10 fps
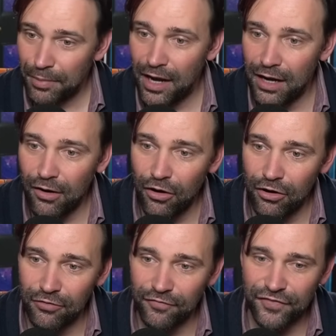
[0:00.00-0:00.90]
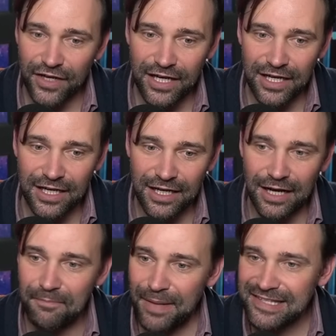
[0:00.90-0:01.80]
part of
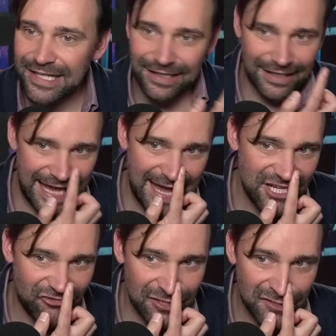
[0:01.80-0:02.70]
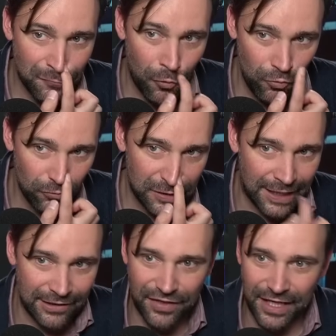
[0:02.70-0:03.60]
basically like a Hadrian's Wall
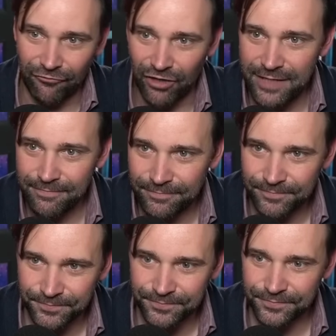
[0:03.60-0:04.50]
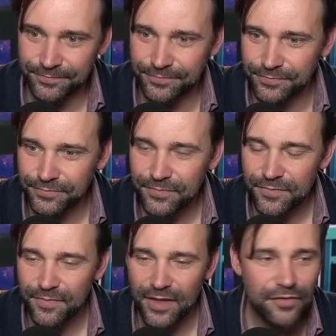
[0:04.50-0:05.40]
kind of thing, right?
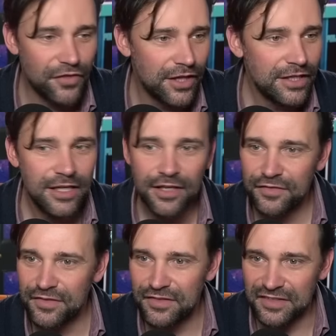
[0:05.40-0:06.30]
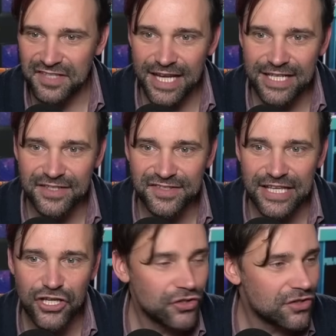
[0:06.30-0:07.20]
The Titans,
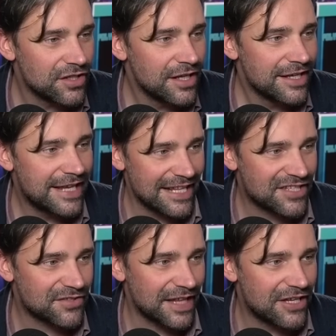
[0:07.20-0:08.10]
they couldn't take